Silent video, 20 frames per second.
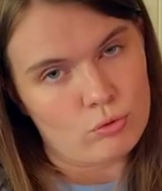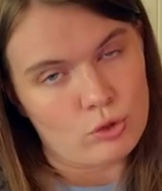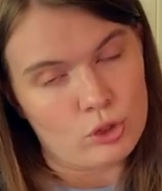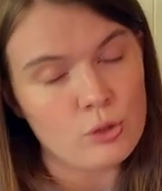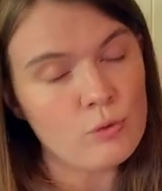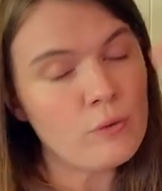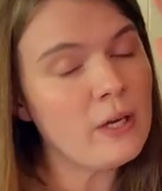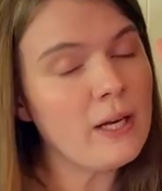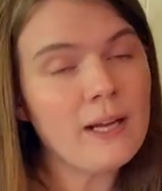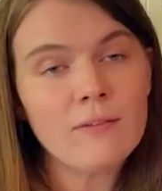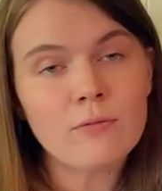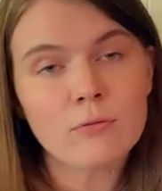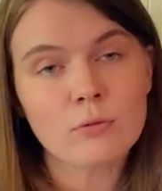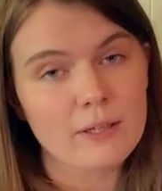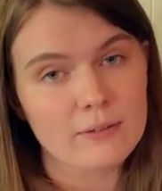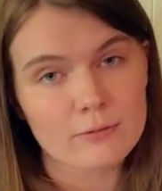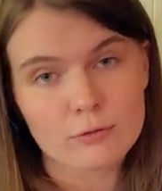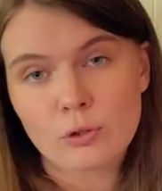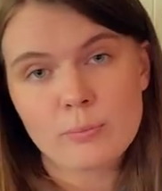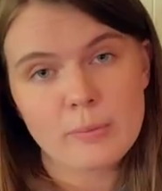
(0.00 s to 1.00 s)
you can have
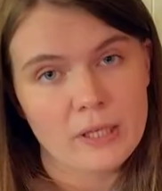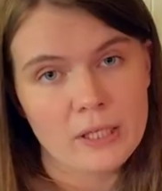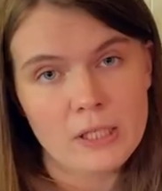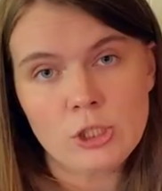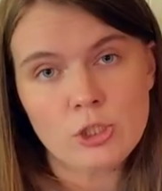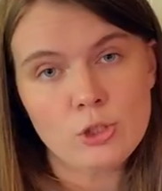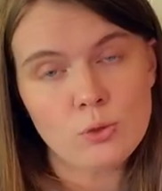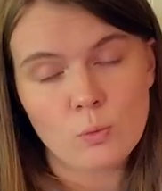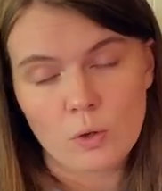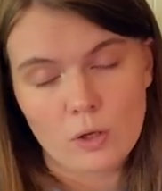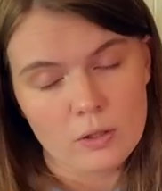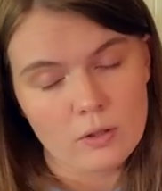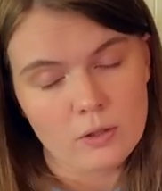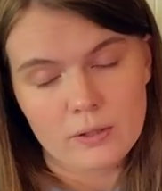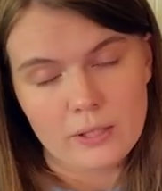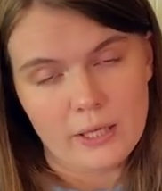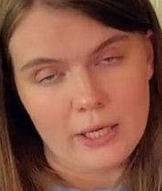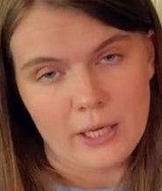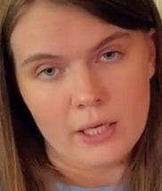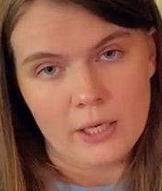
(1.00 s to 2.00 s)
whatever opinion you want
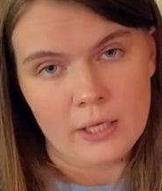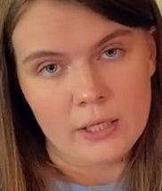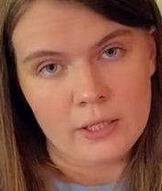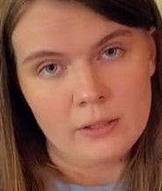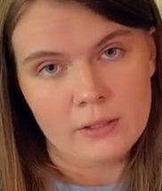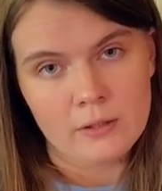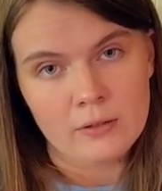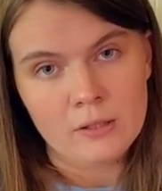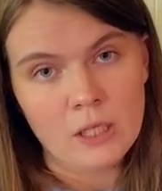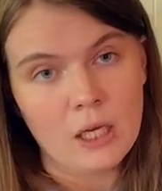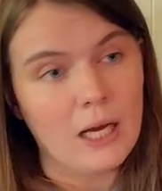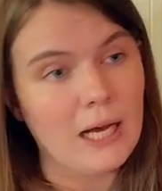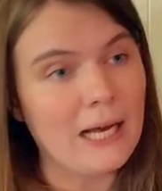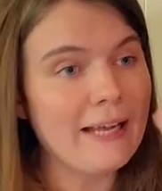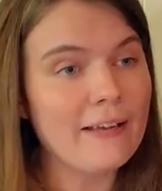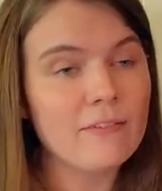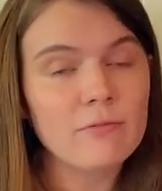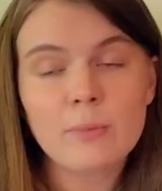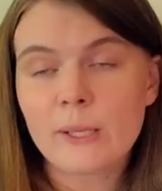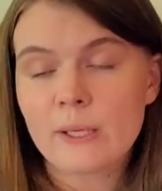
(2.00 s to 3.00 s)
on AI. I
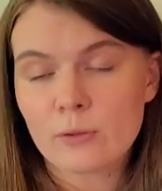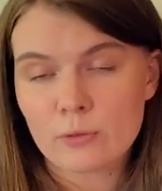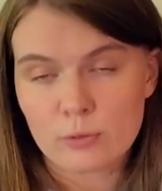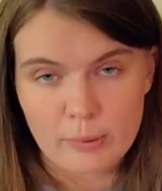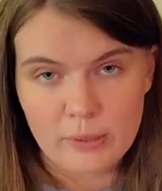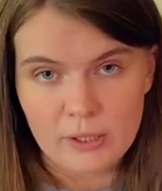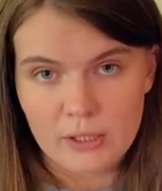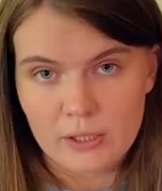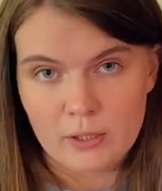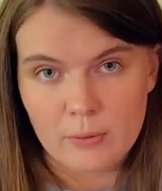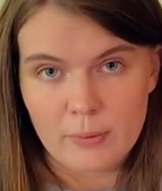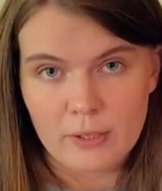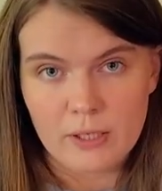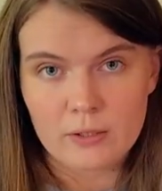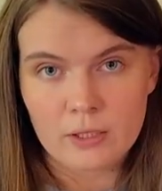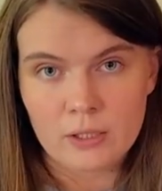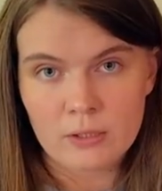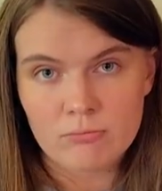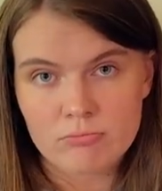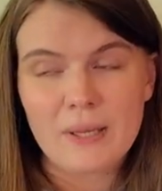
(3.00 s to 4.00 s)
have my own opinion
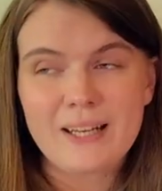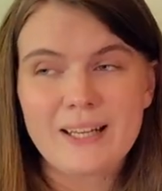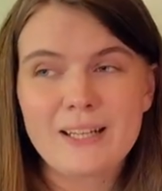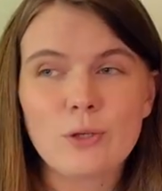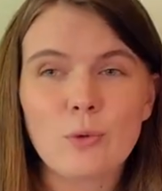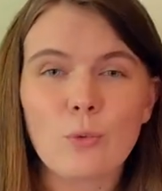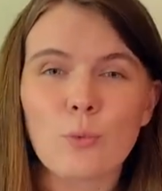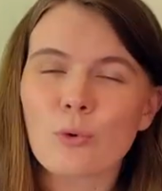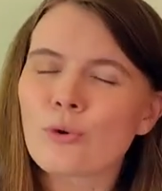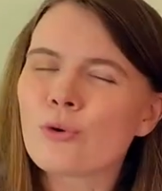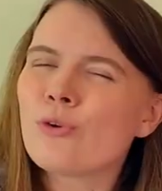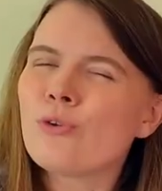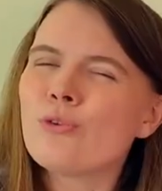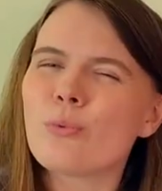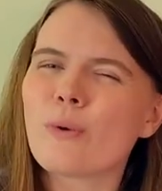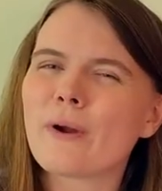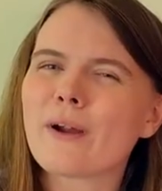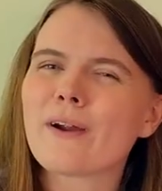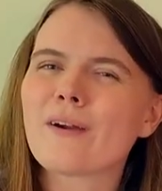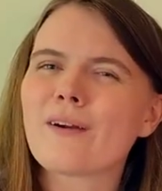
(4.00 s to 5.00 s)
about it, but in a world
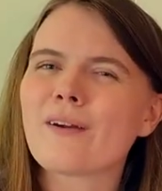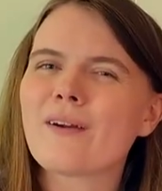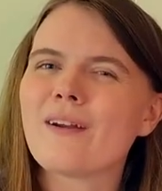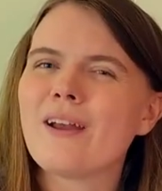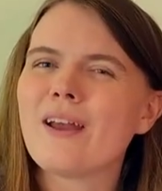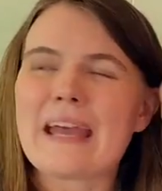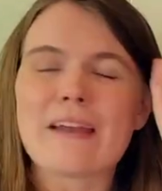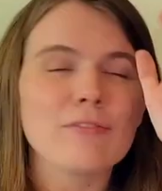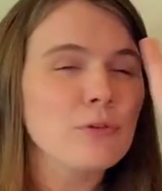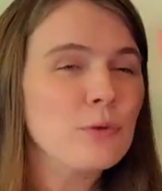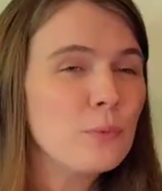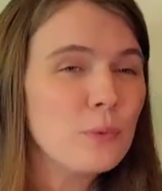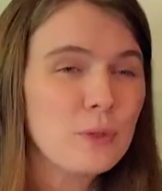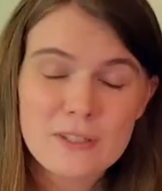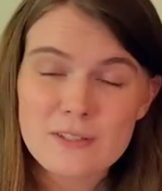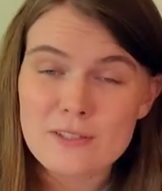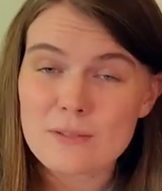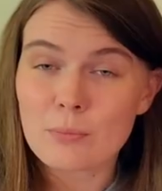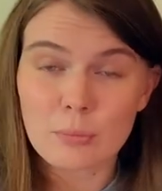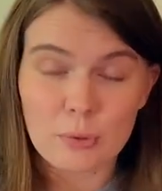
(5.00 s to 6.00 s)
where
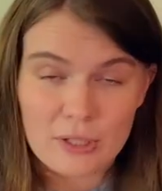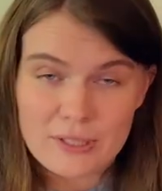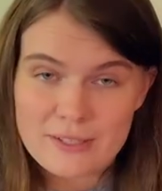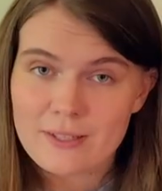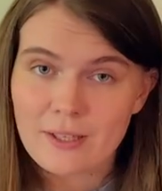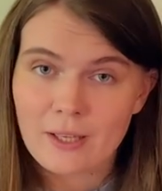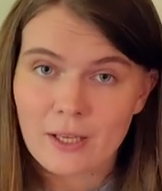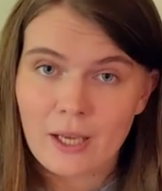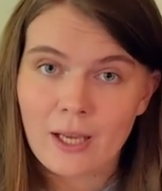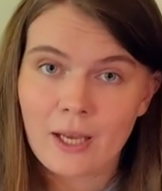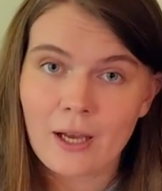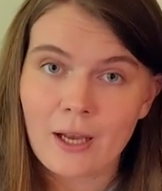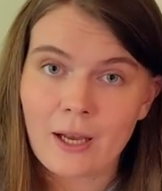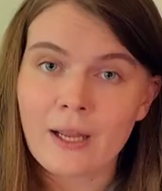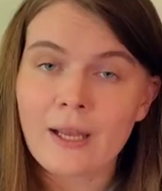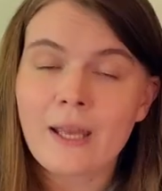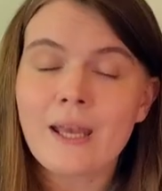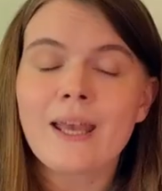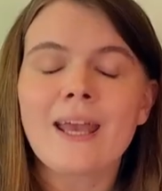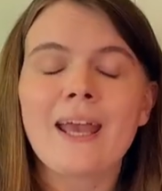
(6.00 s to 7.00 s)
everyone is embracing
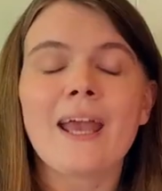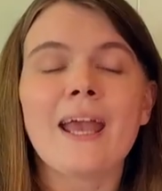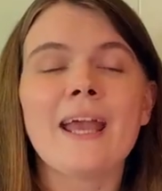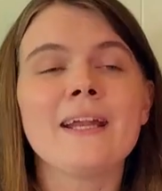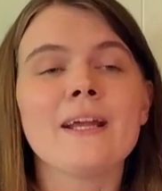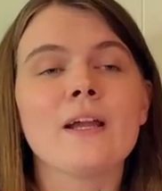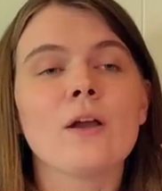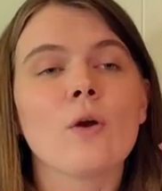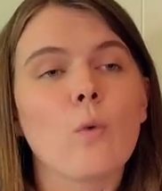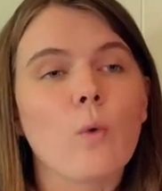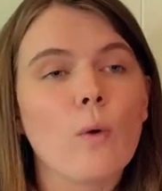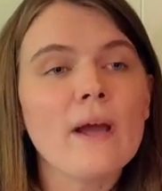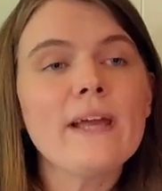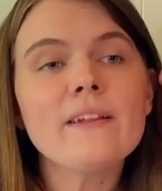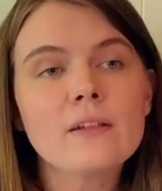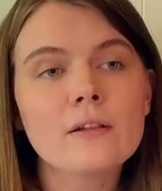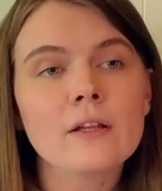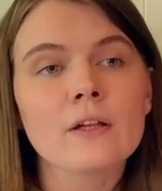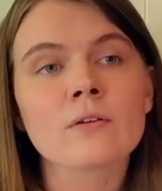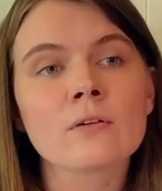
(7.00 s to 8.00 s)
AI and it
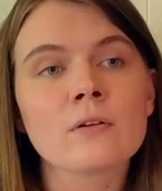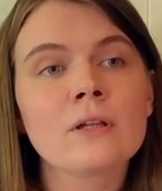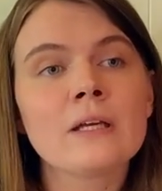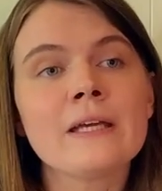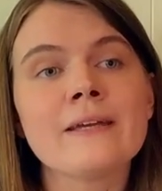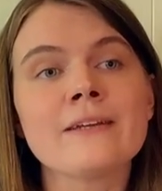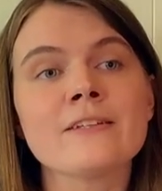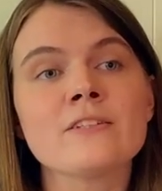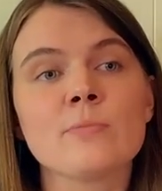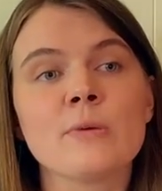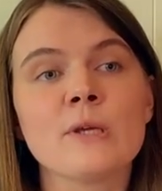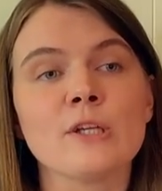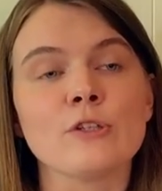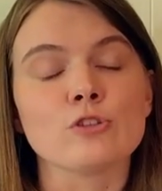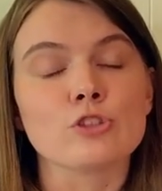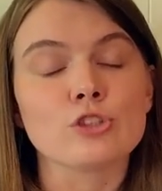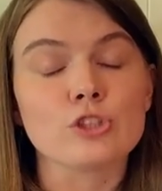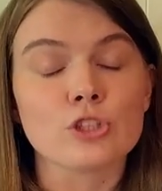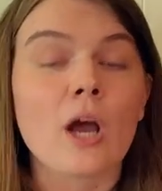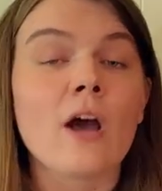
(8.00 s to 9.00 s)
quite literally is being
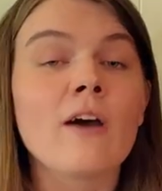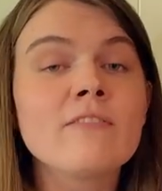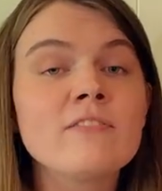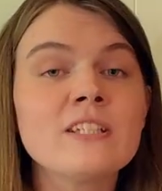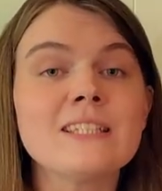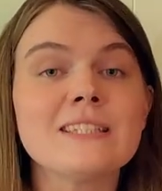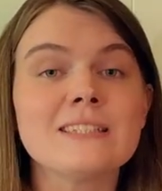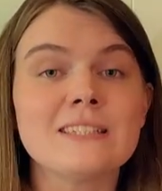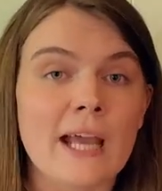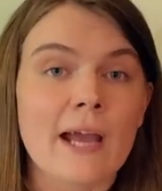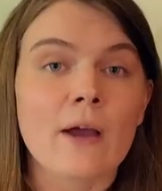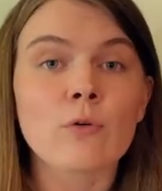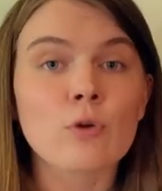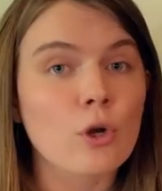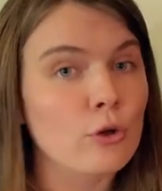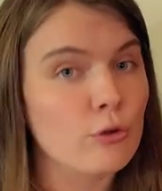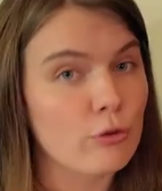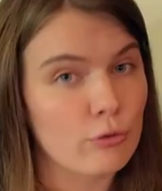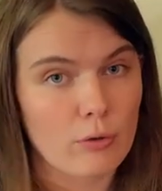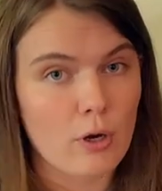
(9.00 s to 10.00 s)
shoved down
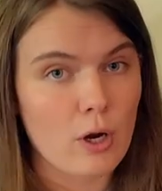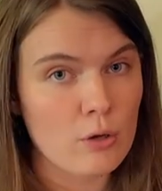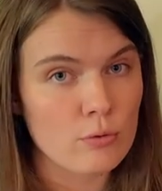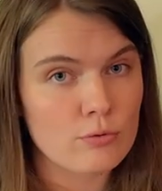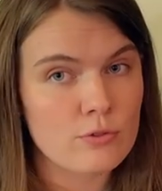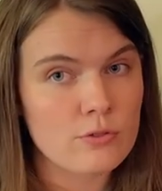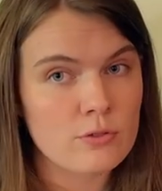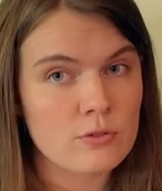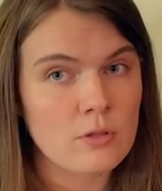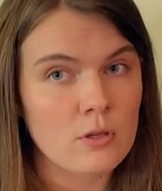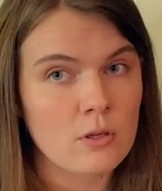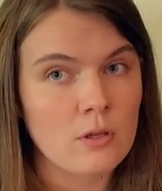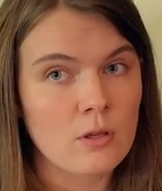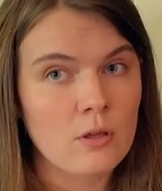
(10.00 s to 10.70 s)
our throats